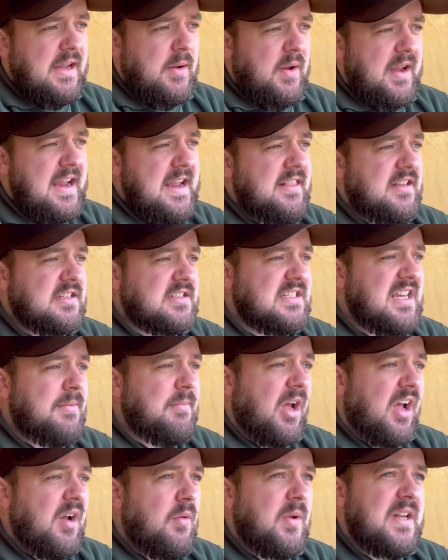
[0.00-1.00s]
in the
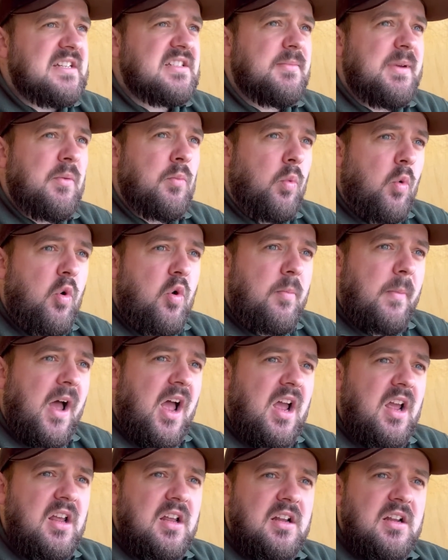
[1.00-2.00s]
summer, when it's a bit
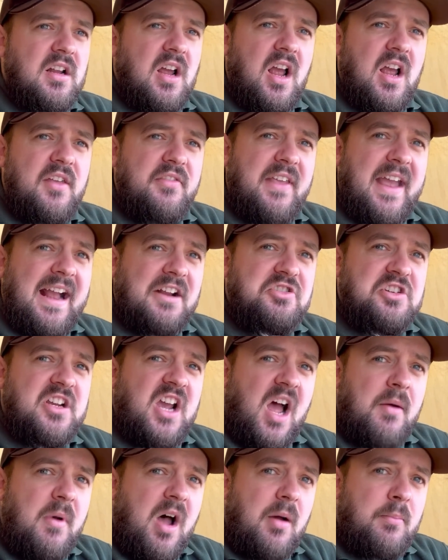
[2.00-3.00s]
warmer, they actually
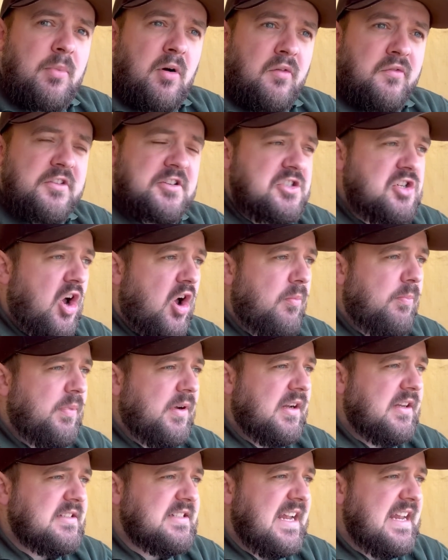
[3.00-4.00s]
come up off the top
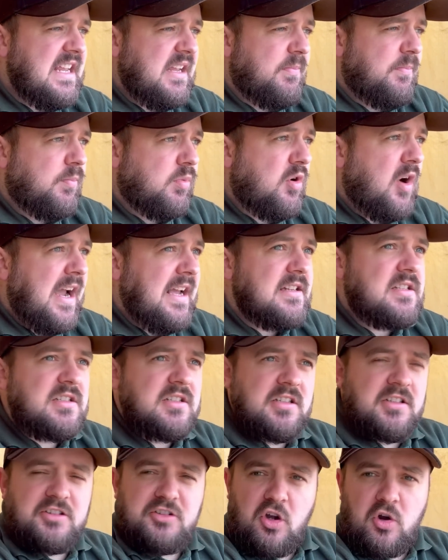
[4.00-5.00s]
and take bread
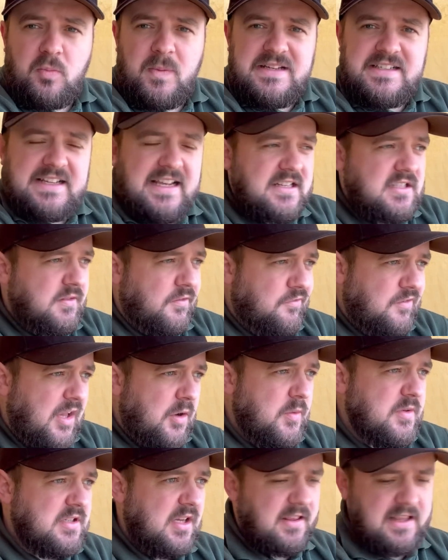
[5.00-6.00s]
and dog biscuits and
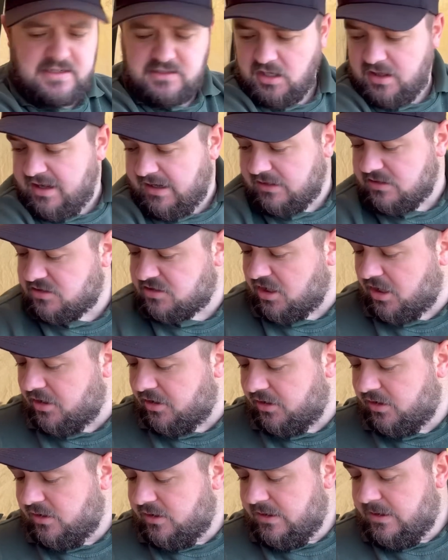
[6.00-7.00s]
floaters and things like that. So
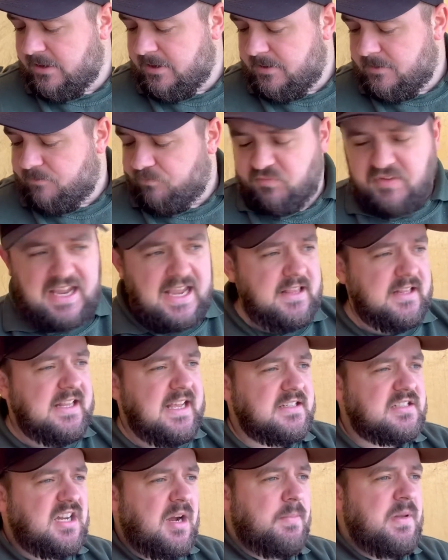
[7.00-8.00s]
in the
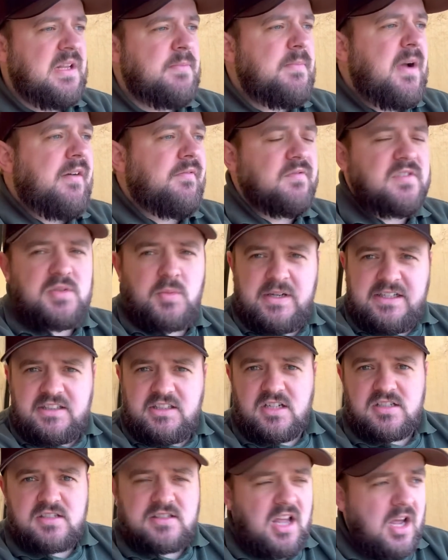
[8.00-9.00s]
next couple of months, when it
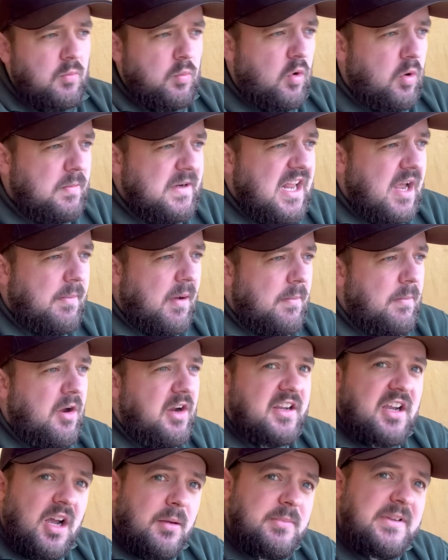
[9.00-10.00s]
does start warming up, I
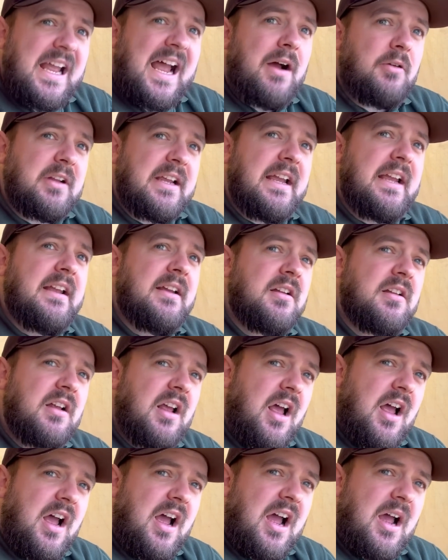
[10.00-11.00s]
might come down here
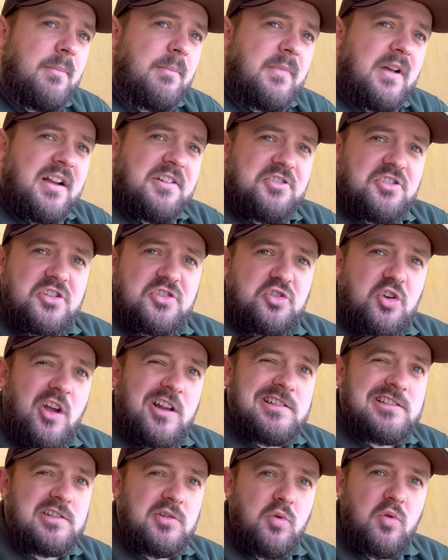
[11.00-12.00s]
and just try
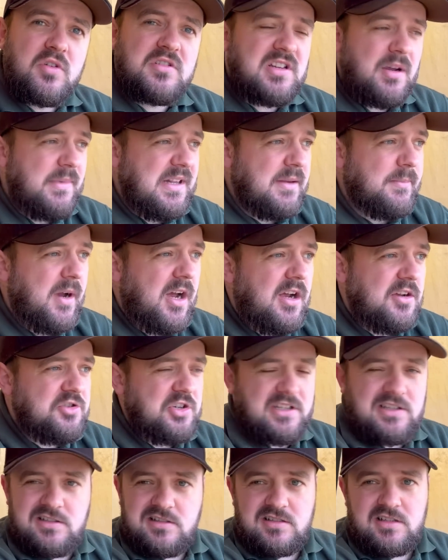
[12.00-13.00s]
and stalk some in the
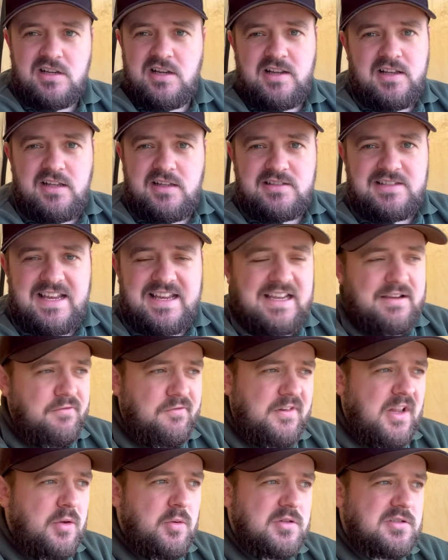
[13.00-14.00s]
margins, taking
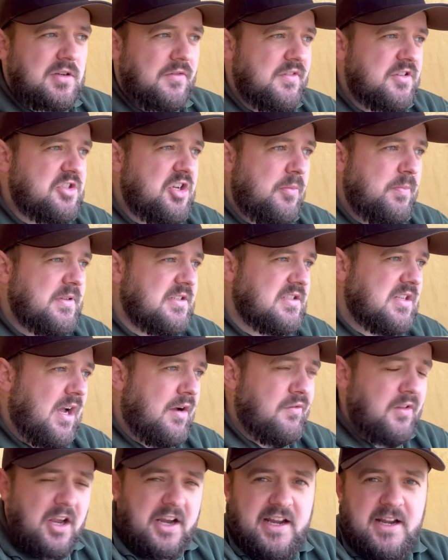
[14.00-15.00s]
floaters off the top and
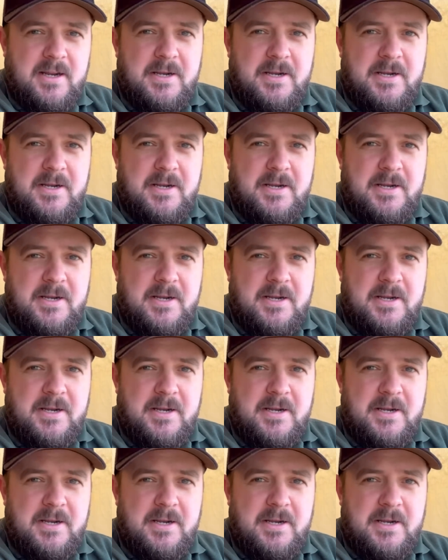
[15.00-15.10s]
stuff. Like,